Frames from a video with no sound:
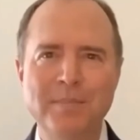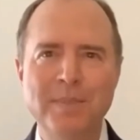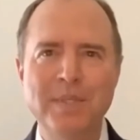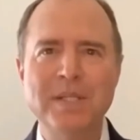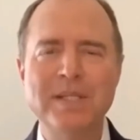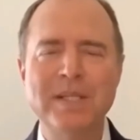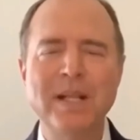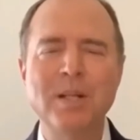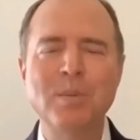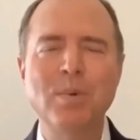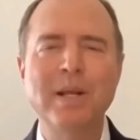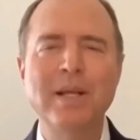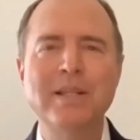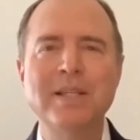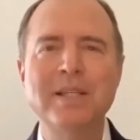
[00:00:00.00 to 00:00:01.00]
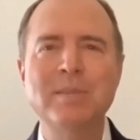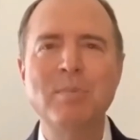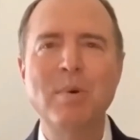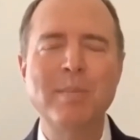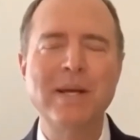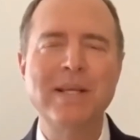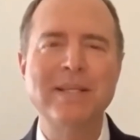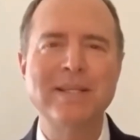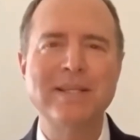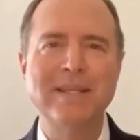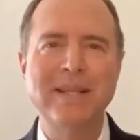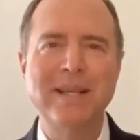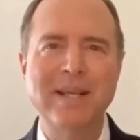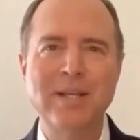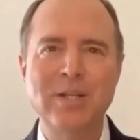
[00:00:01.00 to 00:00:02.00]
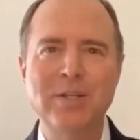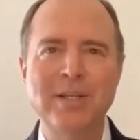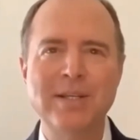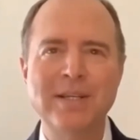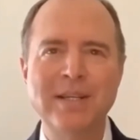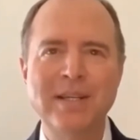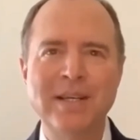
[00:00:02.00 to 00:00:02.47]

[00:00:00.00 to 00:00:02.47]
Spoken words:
to celebrate this momentous occasion.